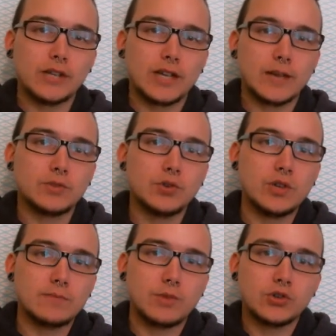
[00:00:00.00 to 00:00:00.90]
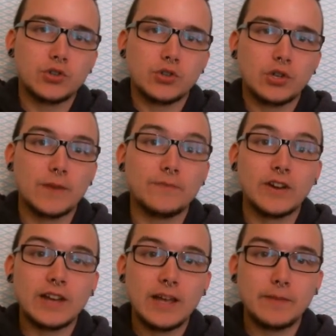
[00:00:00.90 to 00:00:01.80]
Like, I'm too emotional. I'm
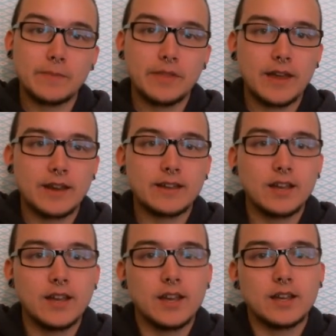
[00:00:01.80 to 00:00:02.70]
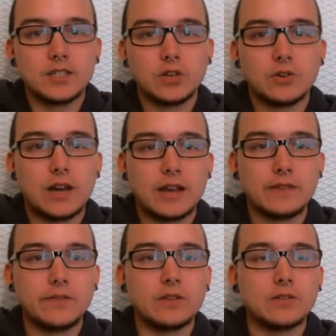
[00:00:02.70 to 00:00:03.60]
very empathetic, so I
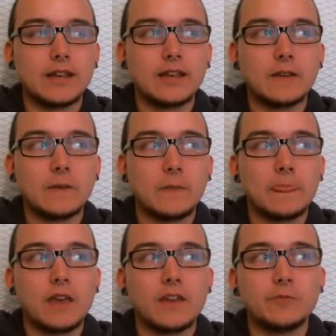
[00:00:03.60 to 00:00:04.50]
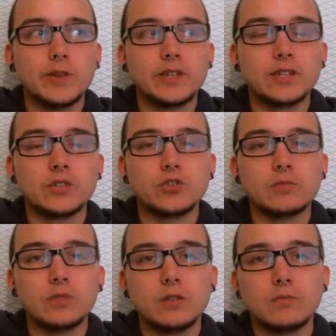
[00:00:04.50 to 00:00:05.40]
feel like I've been
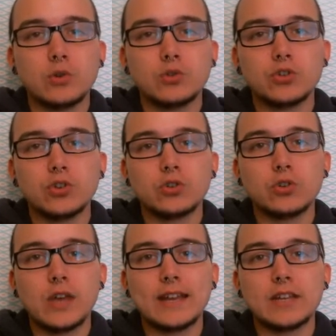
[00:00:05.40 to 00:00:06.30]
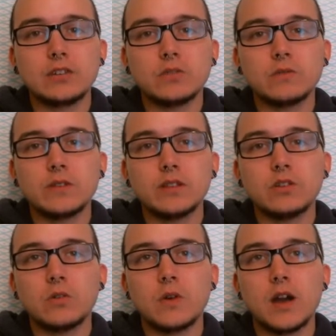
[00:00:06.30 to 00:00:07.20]
extremely emotional, and I don't really
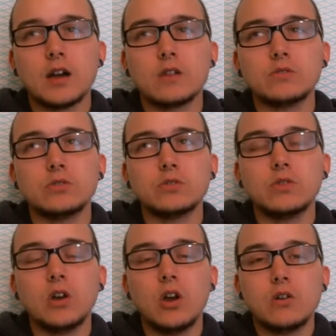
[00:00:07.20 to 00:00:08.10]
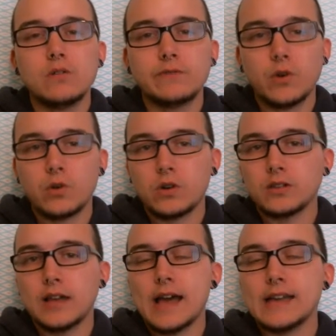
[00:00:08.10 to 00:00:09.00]
know how to
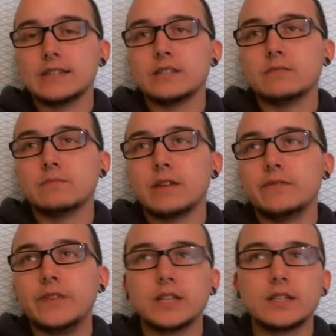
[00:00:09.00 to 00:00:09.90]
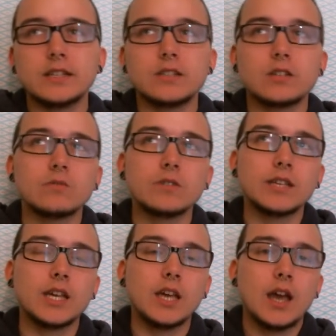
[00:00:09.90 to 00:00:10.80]
vocalize my feelings or
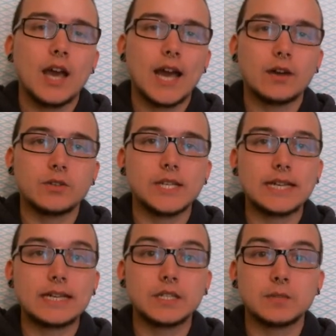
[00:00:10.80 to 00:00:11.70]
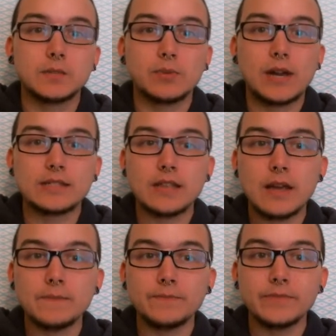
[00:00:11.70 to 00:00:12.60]
really how to express them.